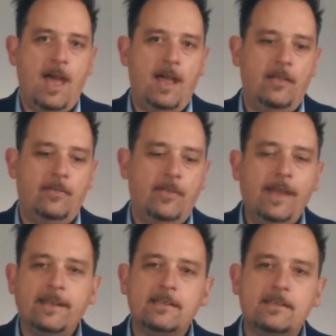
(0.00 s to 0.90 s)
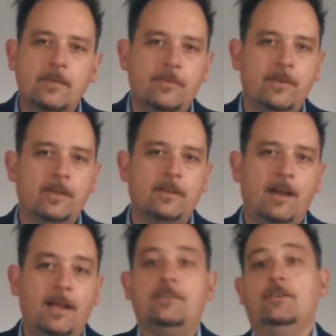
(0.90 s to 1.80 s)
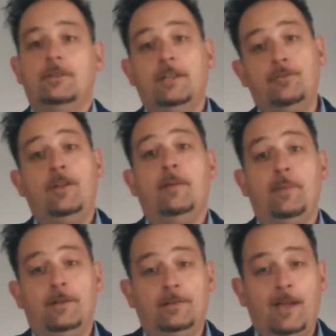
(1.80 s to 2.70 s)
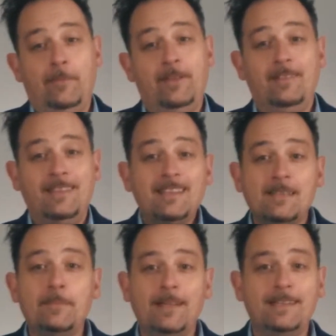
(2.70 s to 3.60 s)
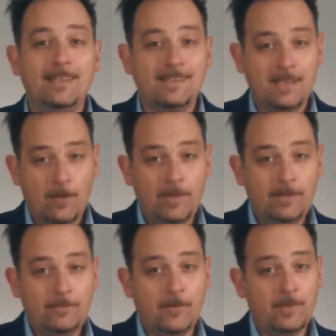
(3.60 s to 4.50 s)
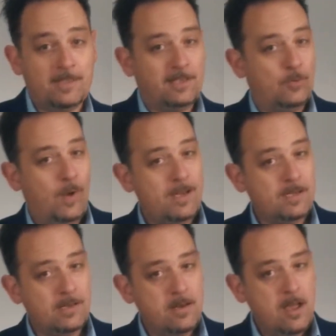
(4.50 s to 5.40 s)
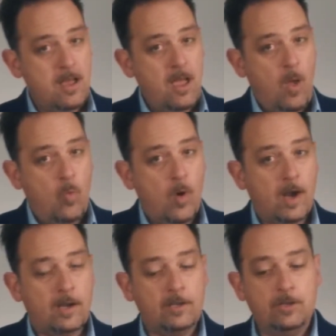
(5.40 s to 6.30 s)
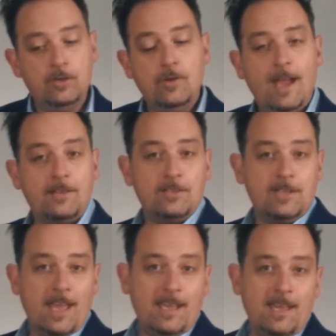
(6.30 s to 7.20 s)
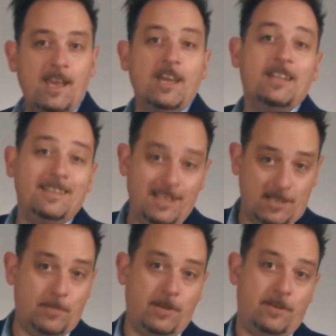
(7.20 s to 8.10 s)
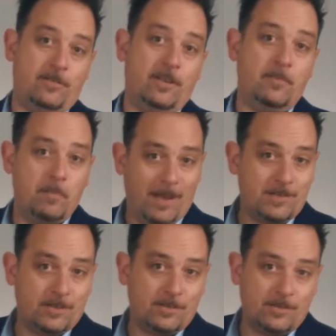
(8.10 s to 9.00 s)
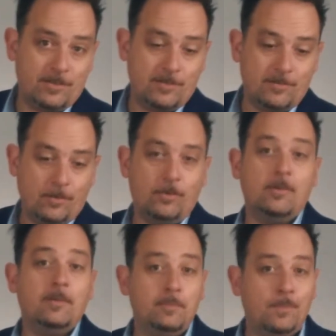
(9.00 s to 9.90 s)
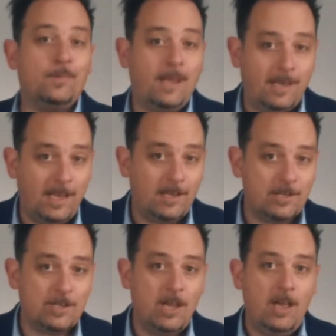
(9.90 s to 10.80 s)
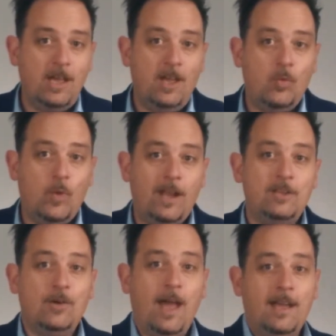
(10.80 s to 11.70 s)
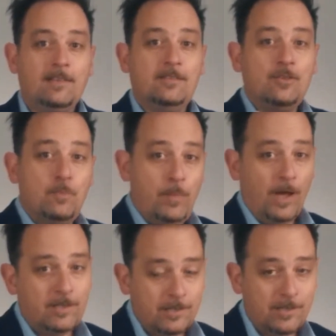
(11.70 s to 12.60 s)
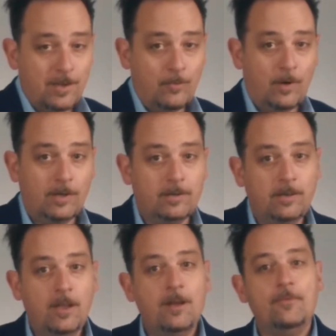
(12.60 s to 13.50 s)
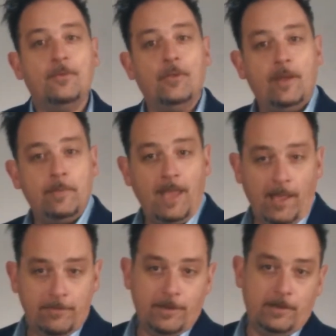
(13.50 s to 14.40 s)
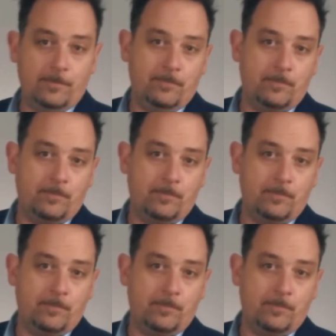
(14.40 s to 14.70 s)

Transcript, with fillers: And uh, that is something I totally agree upon. I mean, discipline is coming from the situation where you had to take disciplinary measures, or in plain English, where you had to punish someone for their behavior.